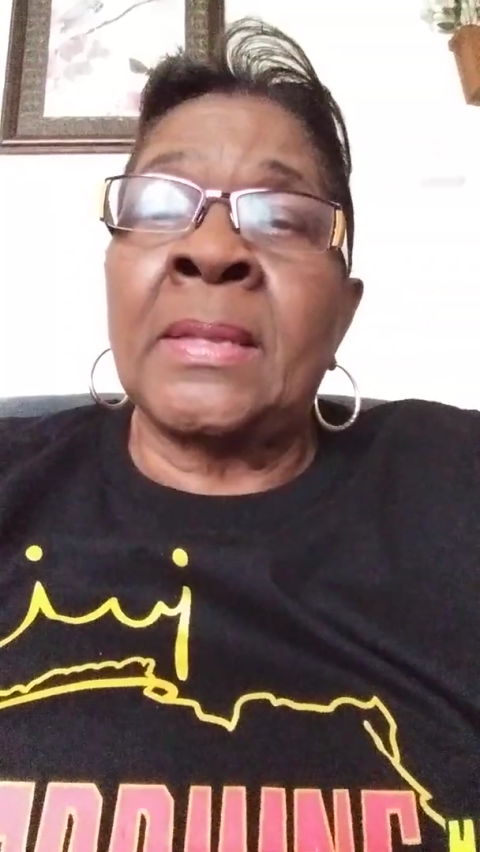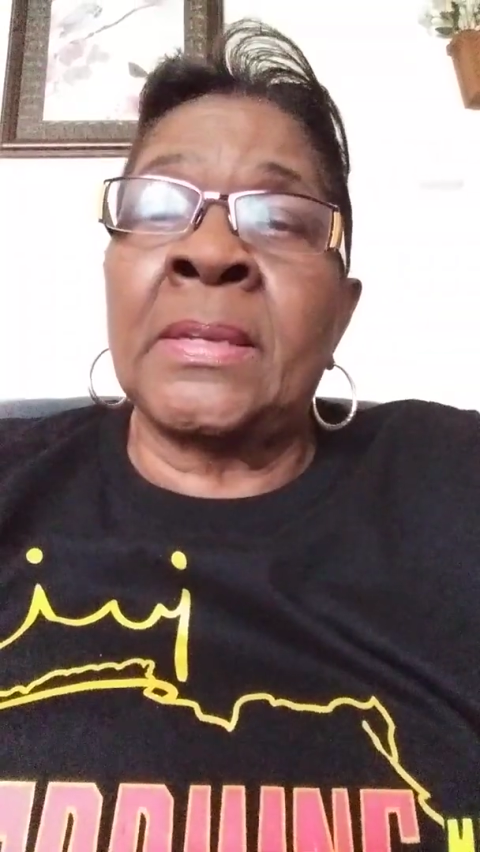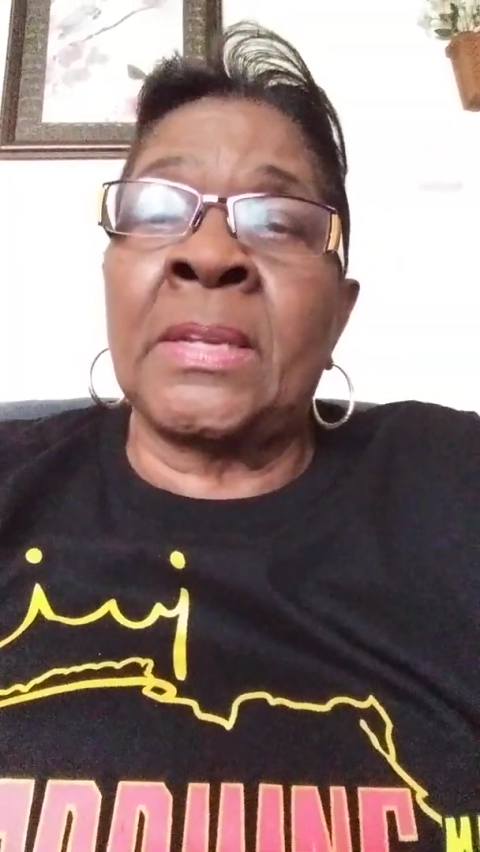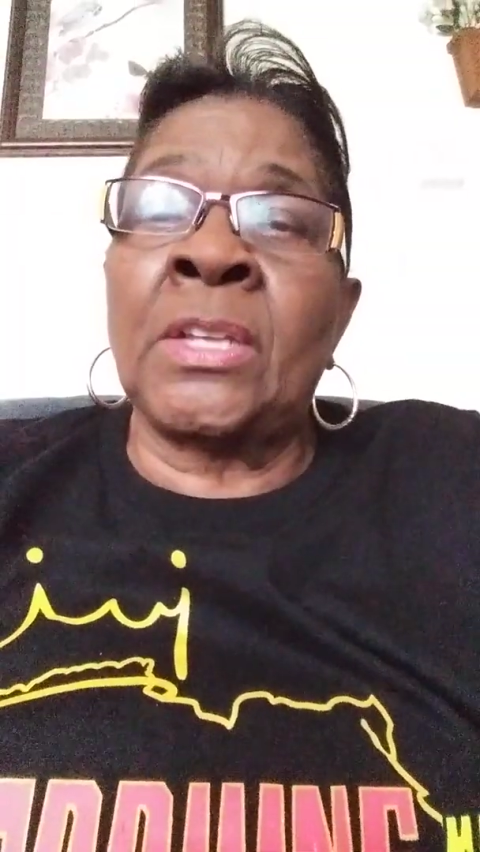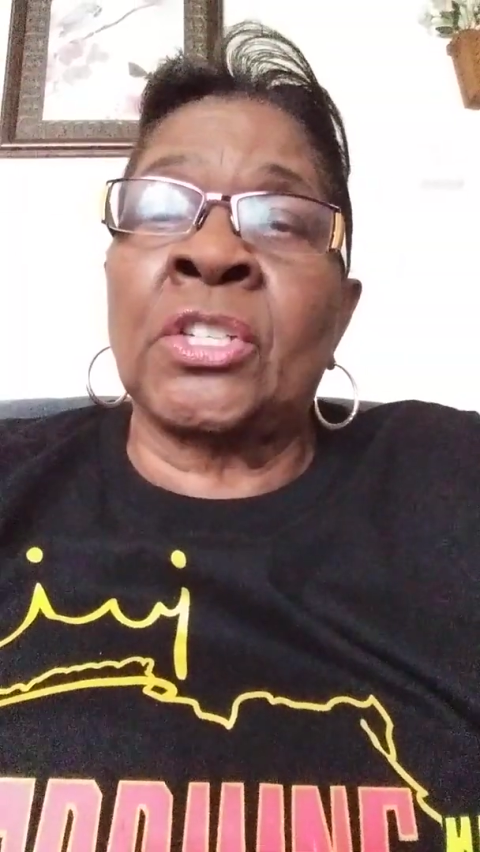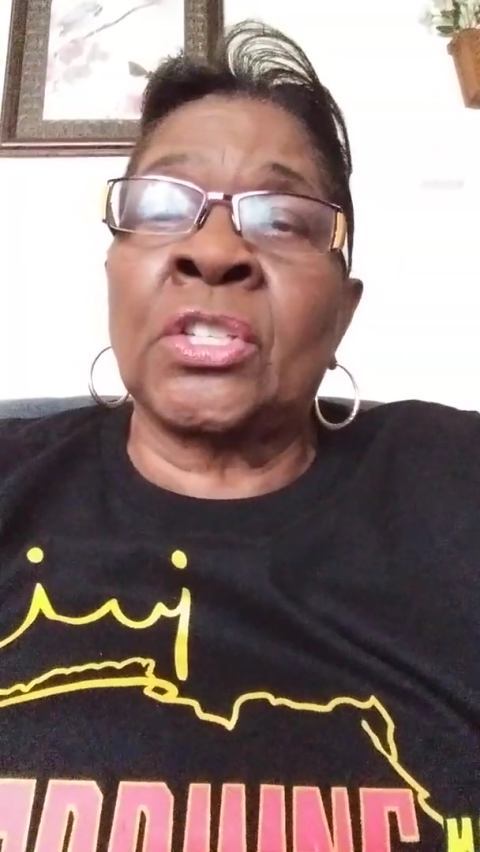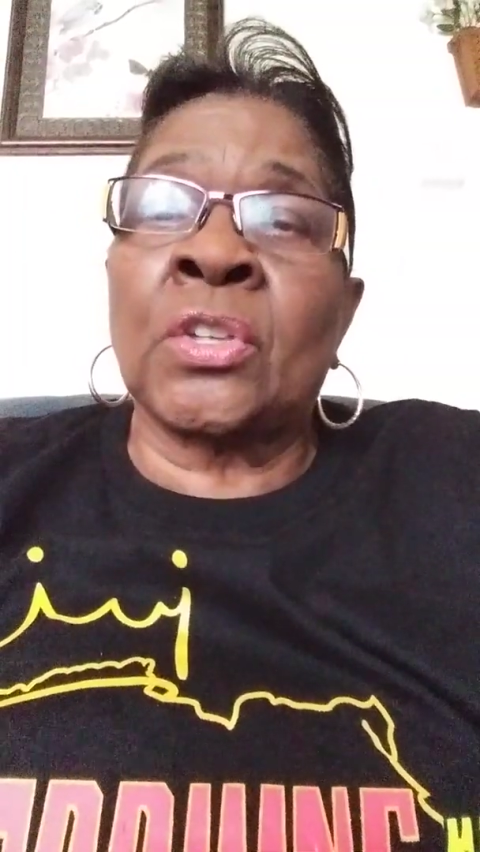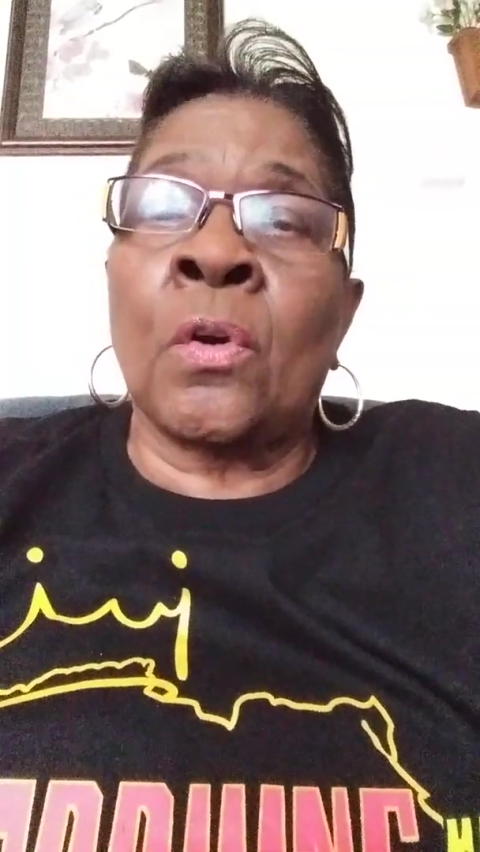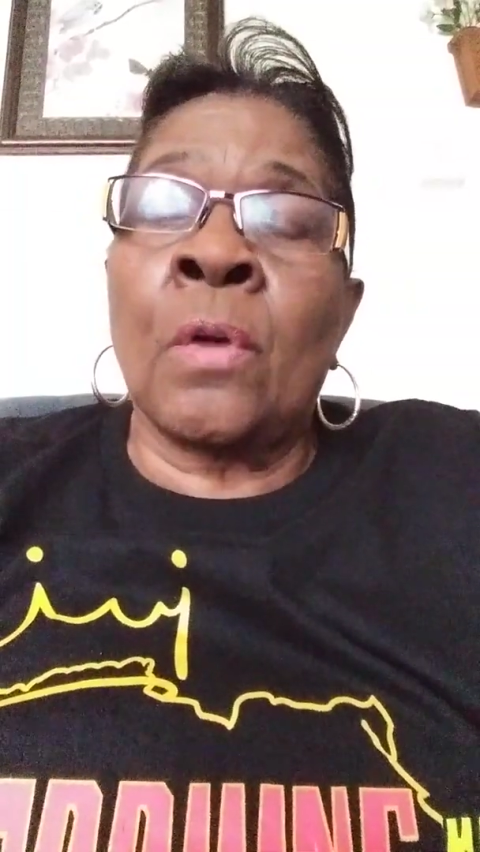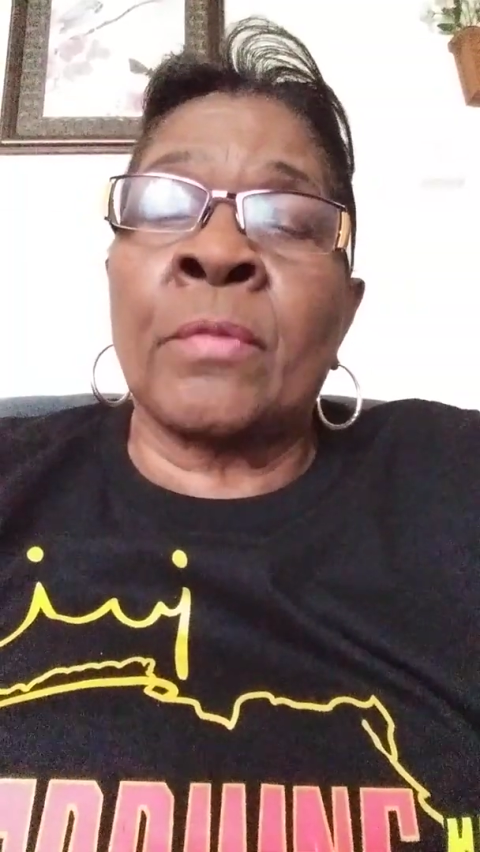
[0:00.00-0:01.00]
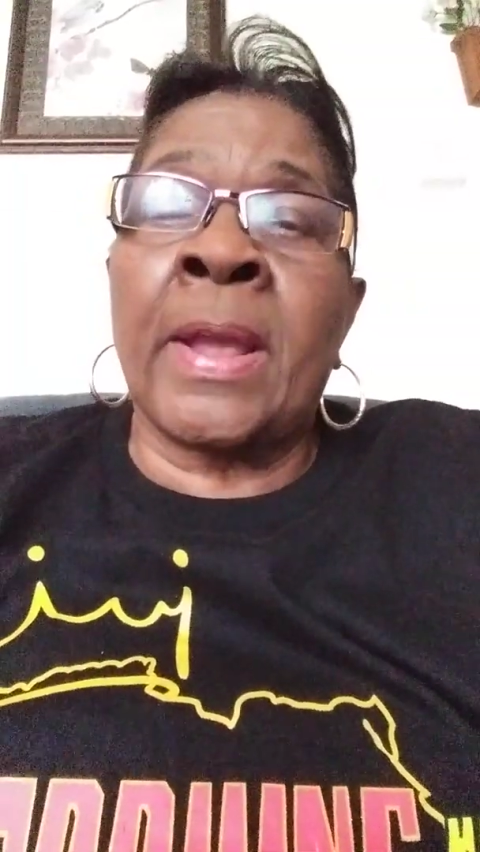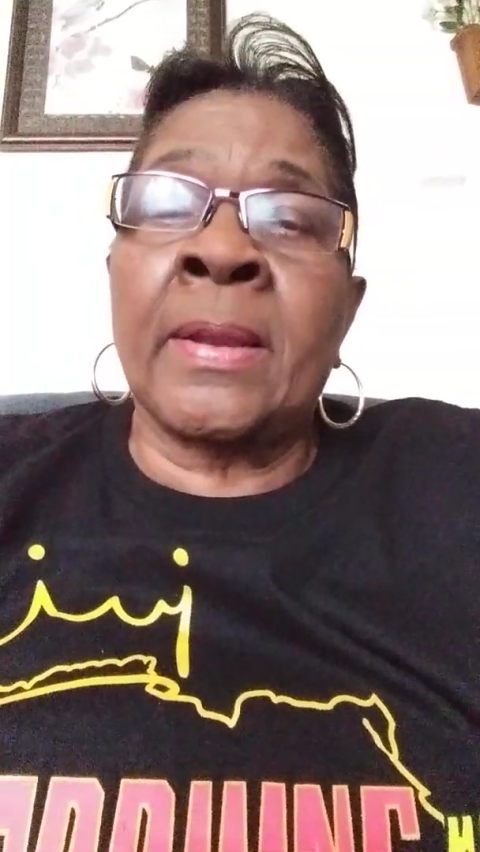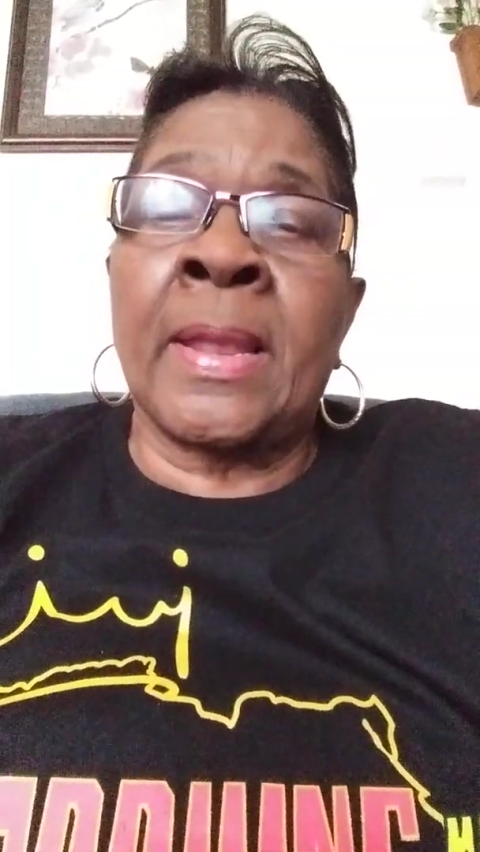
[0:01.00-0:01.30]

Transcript: Did he just go around